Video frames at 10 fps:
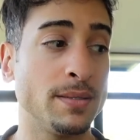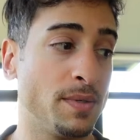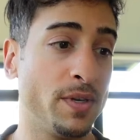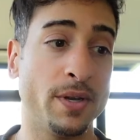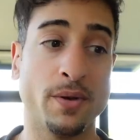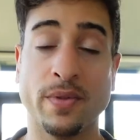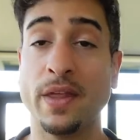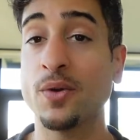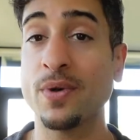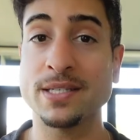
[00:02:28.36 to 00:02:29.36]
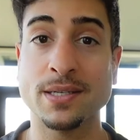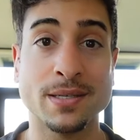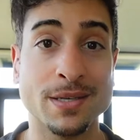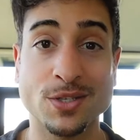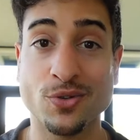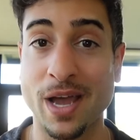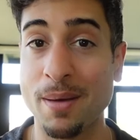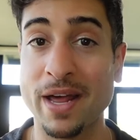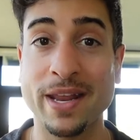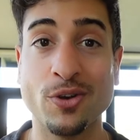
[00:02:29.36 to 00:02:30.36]
you know, then the rest is history. I'm
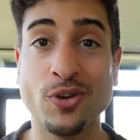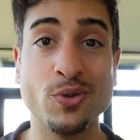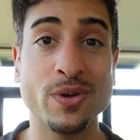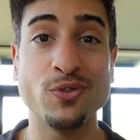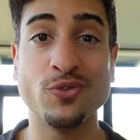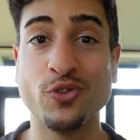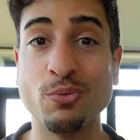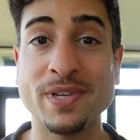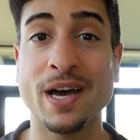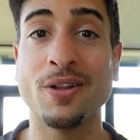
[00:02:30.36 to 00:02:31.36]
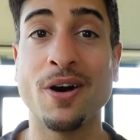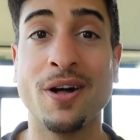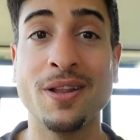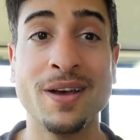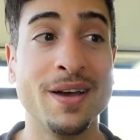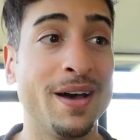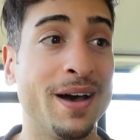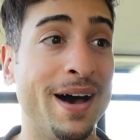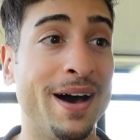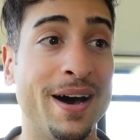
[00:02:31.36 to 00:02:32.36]
not here to do a YouTube tell all.
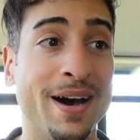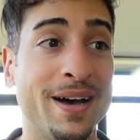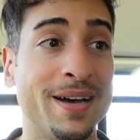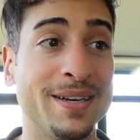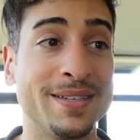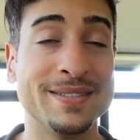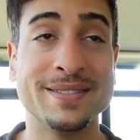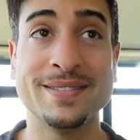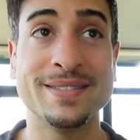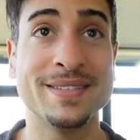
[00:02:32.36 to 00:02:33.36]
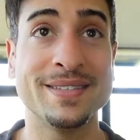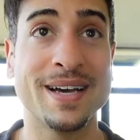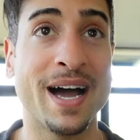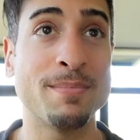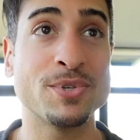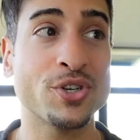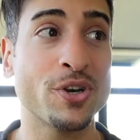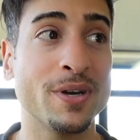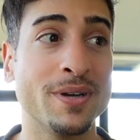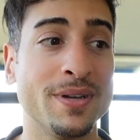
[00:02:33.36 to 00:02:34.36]
Uh, I'm
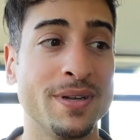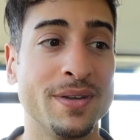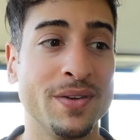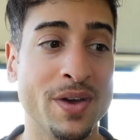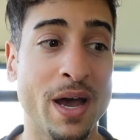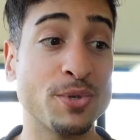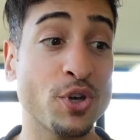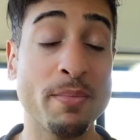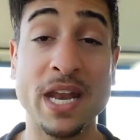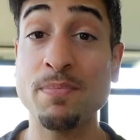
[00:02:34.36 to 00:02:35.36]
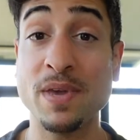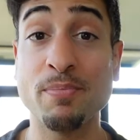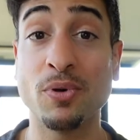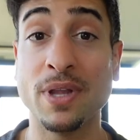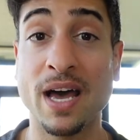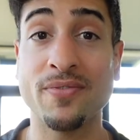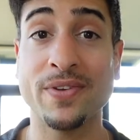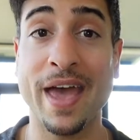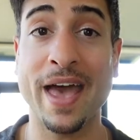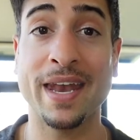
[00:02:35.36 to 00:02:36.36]
sure I'm sure many people
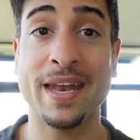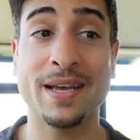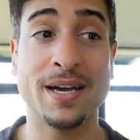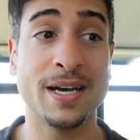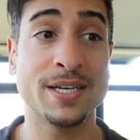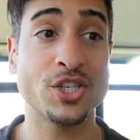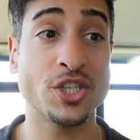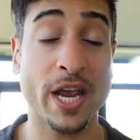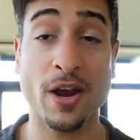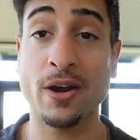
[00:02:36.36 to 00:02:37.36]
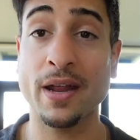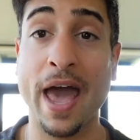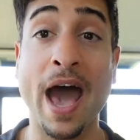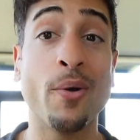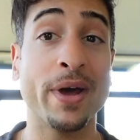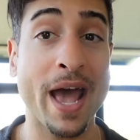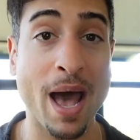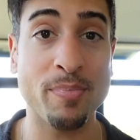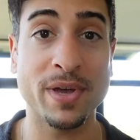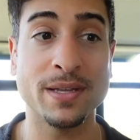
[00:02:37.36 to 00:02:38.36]
left and uh, shared how it
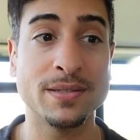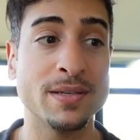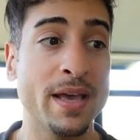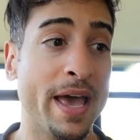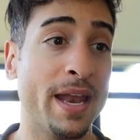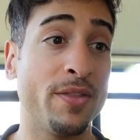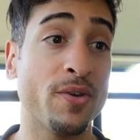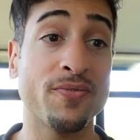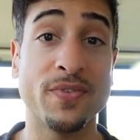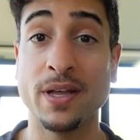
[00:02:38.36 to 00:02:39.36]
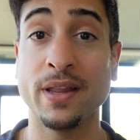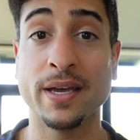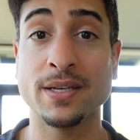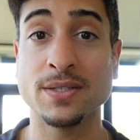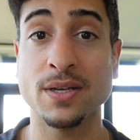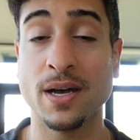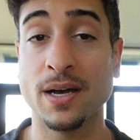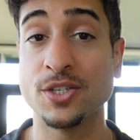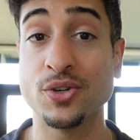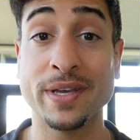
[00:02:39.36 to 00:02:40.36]
happened and their feelings
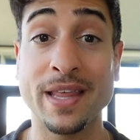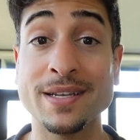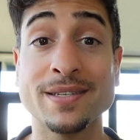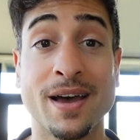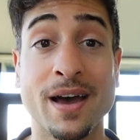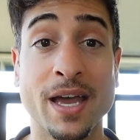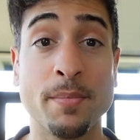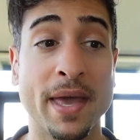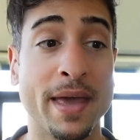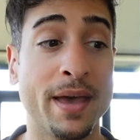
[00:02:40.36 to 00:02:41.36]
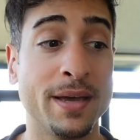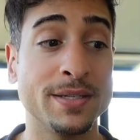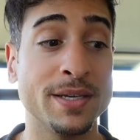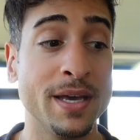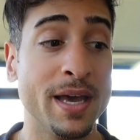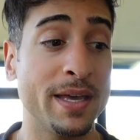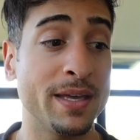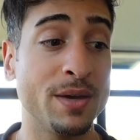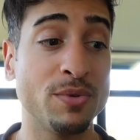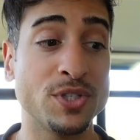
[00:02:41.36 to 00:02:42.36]
uh, during that time. And
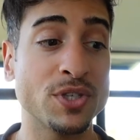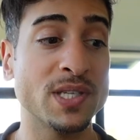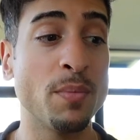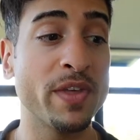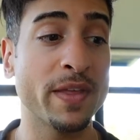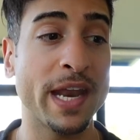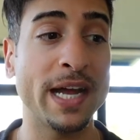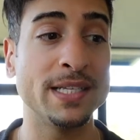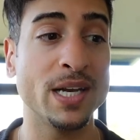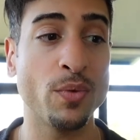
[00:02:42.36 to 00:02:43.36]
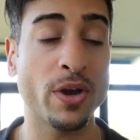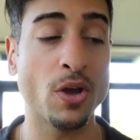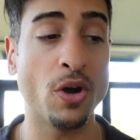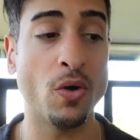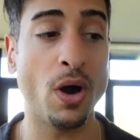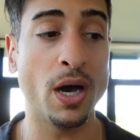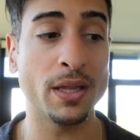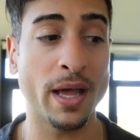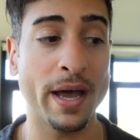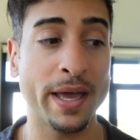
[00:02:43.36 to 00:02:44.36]
it was just something that I didn't want to go
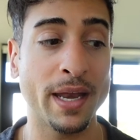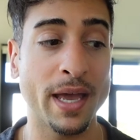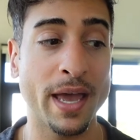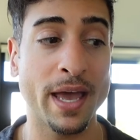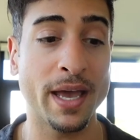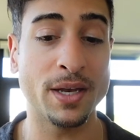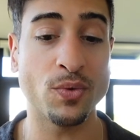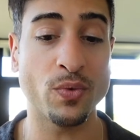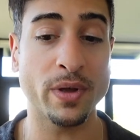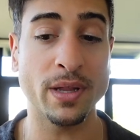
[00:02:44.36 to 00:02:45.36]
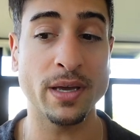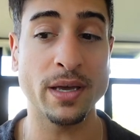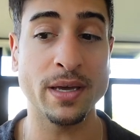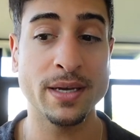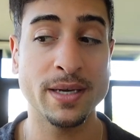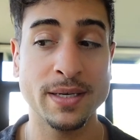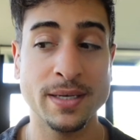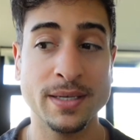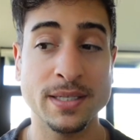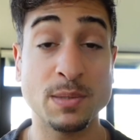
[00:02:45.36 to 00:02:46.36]
online and really
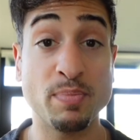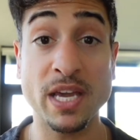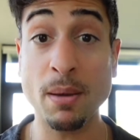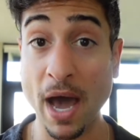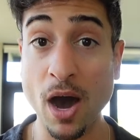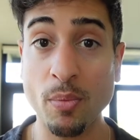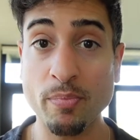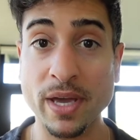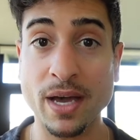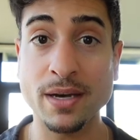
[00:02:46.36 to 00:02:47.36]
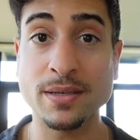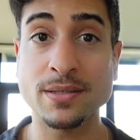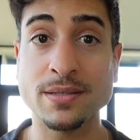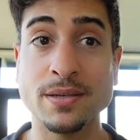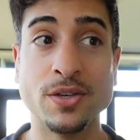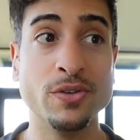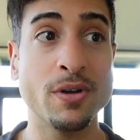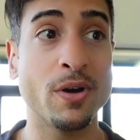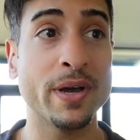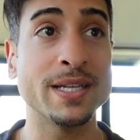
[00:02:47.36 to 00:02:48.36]
speak about because you
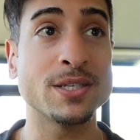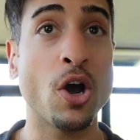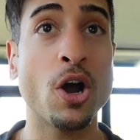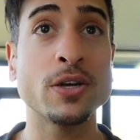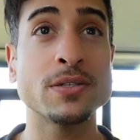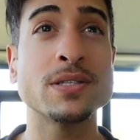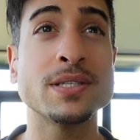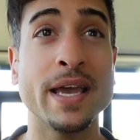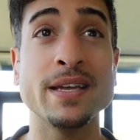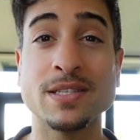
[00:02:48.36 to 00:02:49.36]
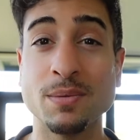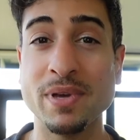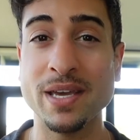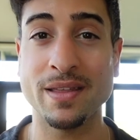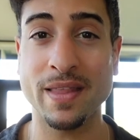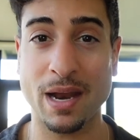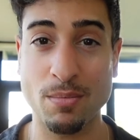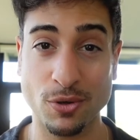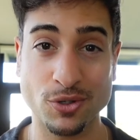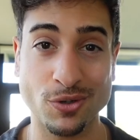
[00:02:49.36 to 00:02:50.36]
know it's a hard state to be in that
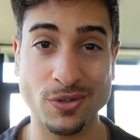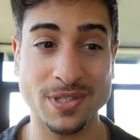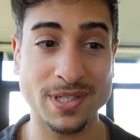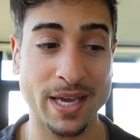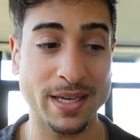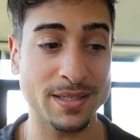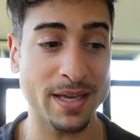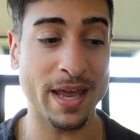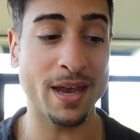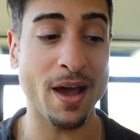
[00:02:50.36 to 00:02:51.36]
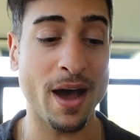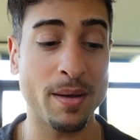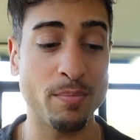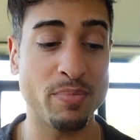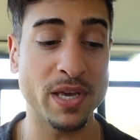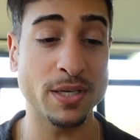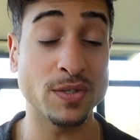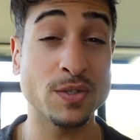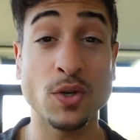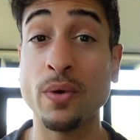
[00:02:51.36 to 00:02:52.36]
emotional state and not be
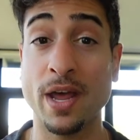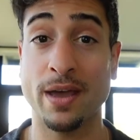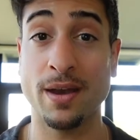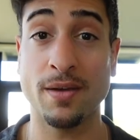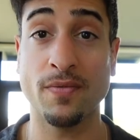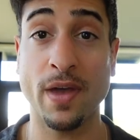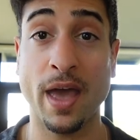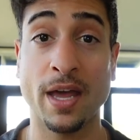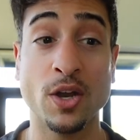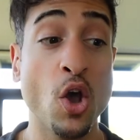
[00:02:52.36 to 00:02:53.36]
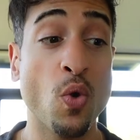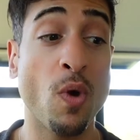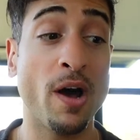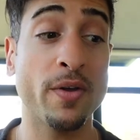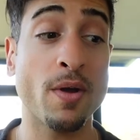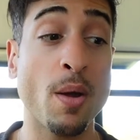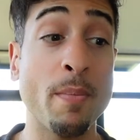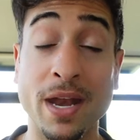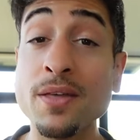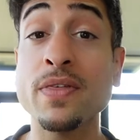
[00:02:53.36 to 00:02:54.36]
so negative and while there are
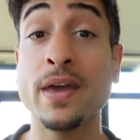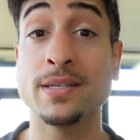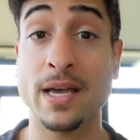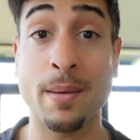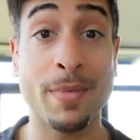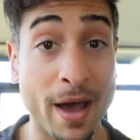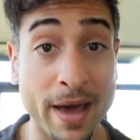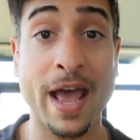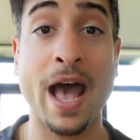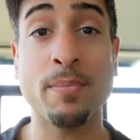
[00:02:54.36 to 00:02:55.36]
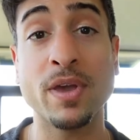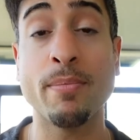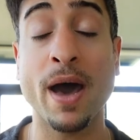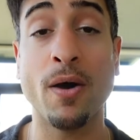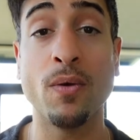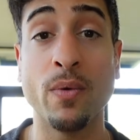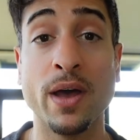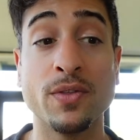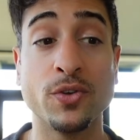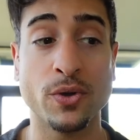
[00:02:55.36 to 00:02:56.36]
many things i am not happy about
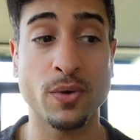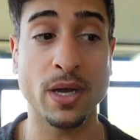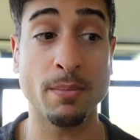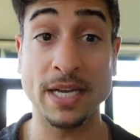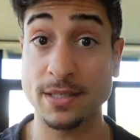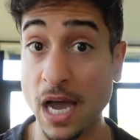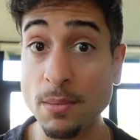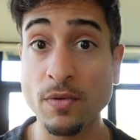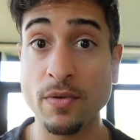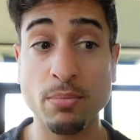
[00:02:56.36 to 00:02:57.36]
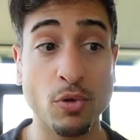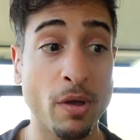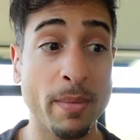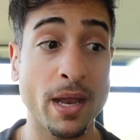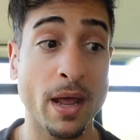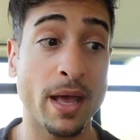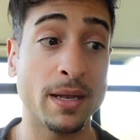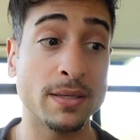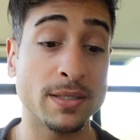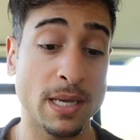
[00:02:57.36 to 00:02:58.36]
with during my time of employment
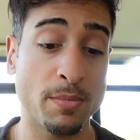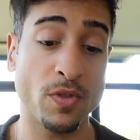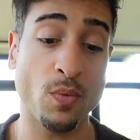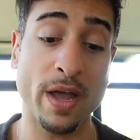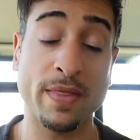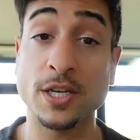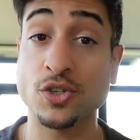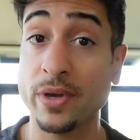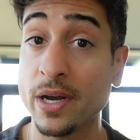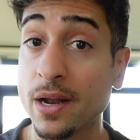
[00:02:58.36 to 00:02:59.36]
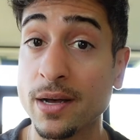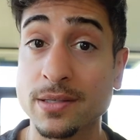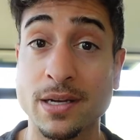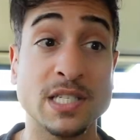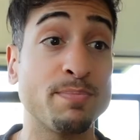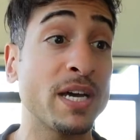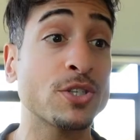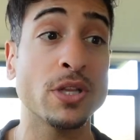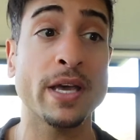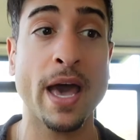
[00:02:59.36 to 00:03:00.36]
and some of the way they treated us and
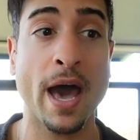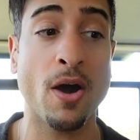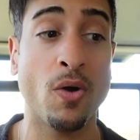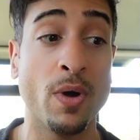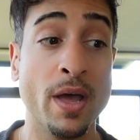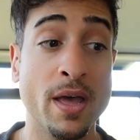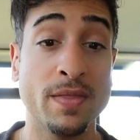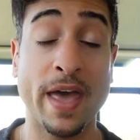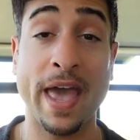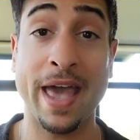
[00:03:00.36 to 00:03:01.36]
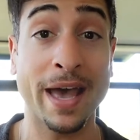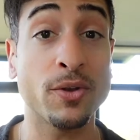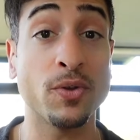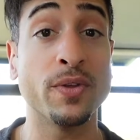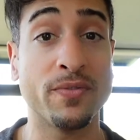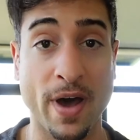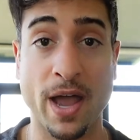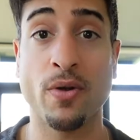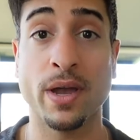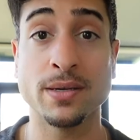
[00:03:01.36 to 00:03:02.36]
especially how they handled the
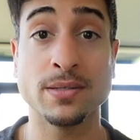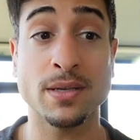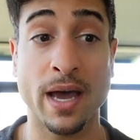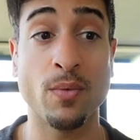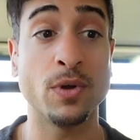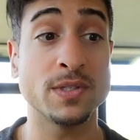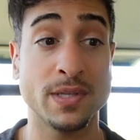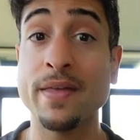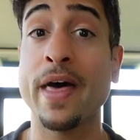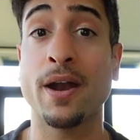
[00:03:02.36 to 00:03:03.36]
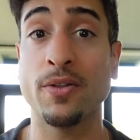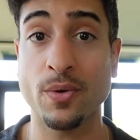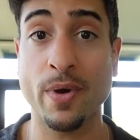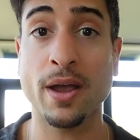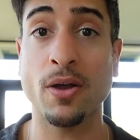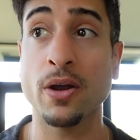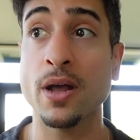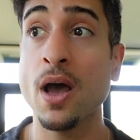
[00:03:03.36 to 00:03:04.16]
firings i will say that on the record